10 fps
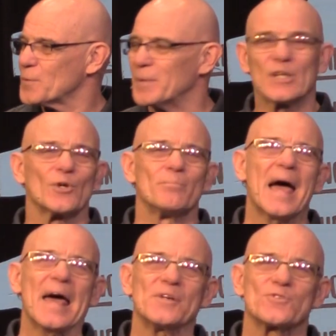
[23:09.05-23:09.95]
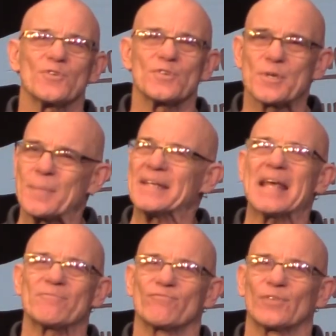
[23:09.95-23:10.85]
to be good managers, to be
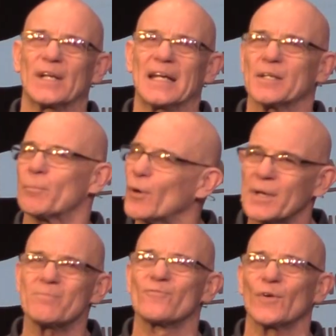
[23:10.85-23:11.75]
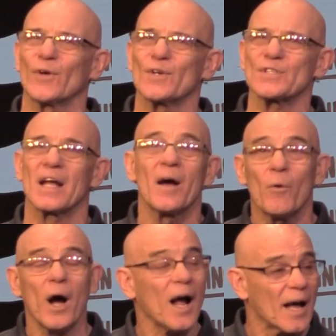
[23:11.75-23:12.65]
debt free, to put Him first?
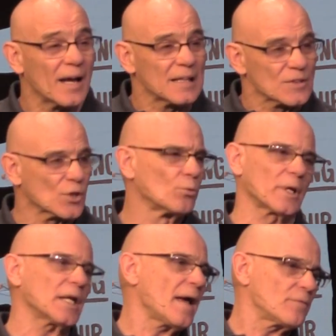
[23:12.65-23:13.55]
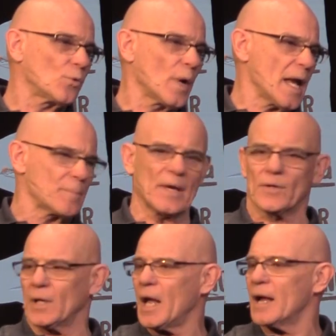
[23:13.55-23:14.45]
Why? So we can have a way
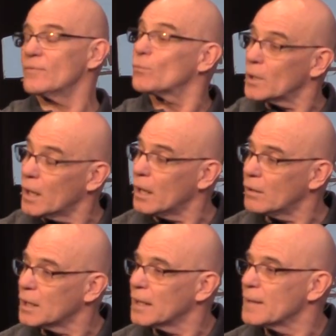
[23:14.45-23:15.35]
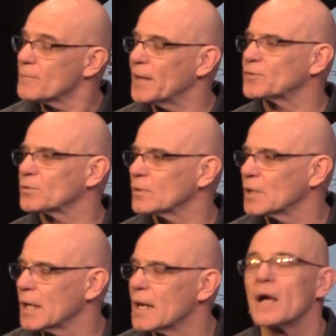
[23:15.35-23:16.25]
better life. Well, that's,
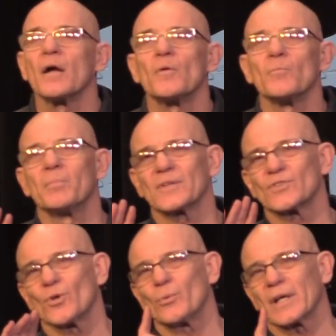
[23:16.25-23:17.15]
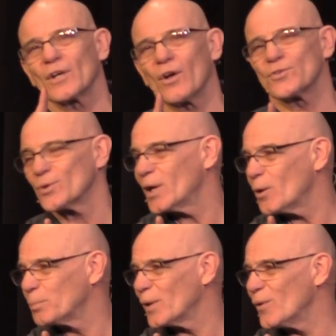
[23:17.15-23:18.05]
but so we can also
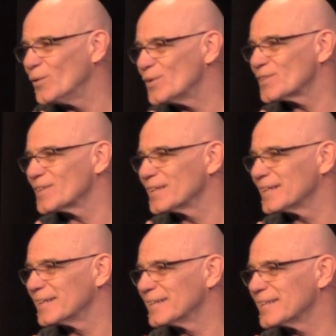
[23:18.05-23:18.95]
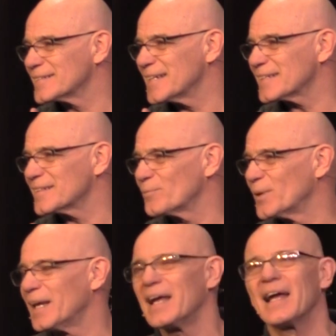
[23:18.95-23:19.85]
help others. Isn't that
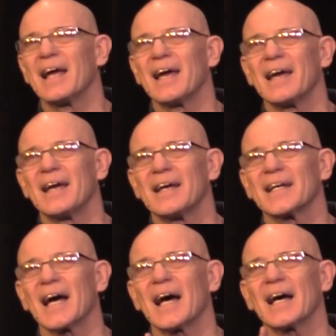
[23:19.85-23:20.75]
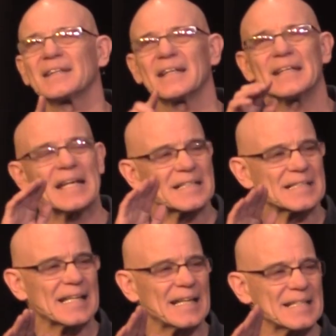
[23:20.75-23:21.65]
something? God, the
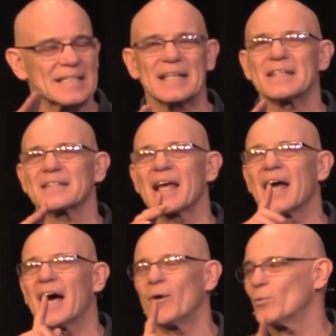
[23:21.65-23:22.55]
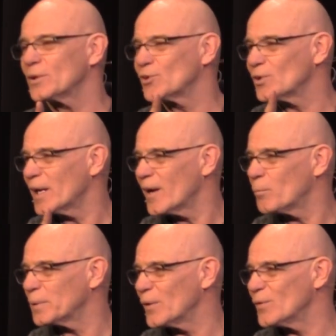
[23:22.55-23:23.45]
next thing He says, I want you to
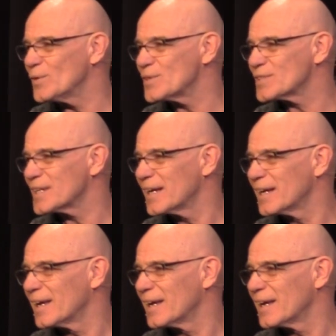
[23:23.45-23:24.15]
help others.